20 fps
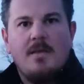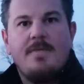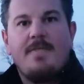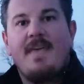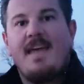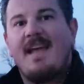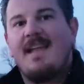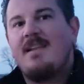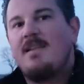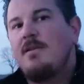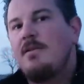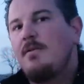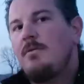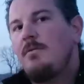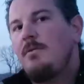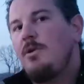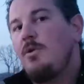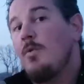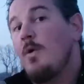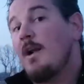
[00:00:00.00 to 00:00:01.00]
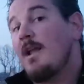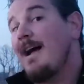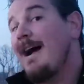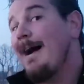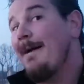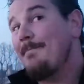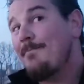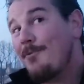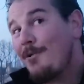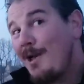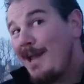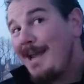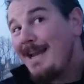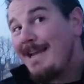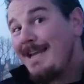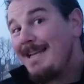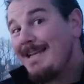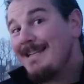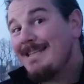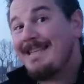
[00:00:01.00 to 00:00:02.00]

that you want to upgrade